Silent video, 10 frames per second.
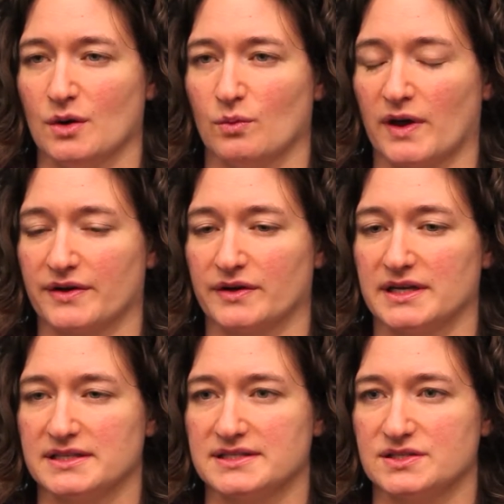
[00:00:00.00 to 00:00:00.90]
whether
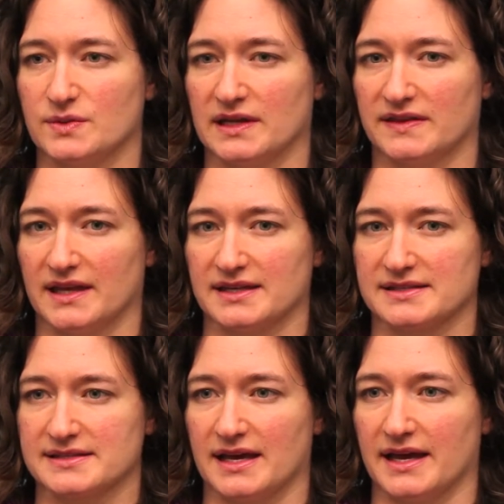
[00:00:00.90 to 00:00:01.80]
it's doing
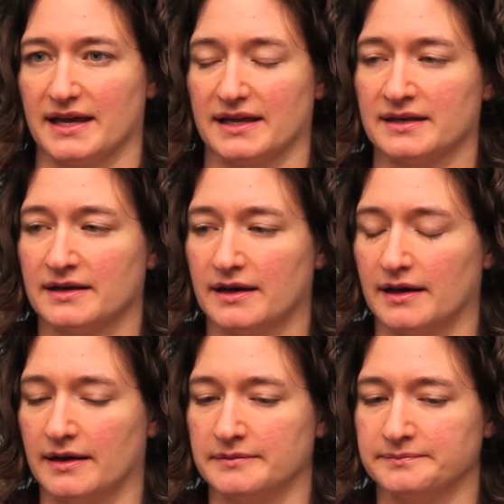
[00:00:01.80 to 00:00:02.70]
things like
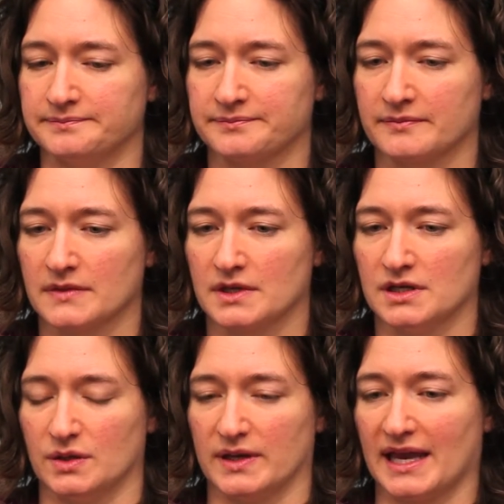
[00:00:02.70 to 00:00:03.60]

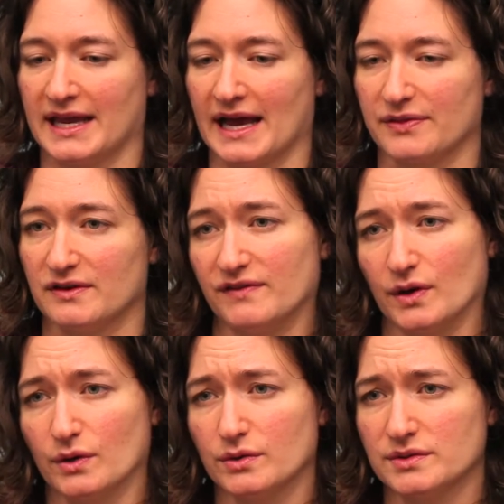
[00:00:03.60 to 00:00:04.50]
getting out the
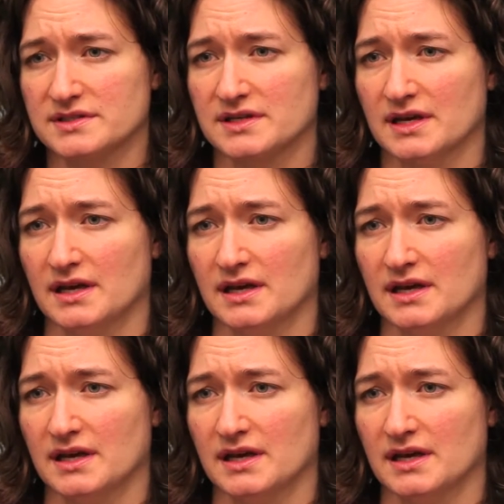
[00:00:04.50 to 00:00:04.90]
vote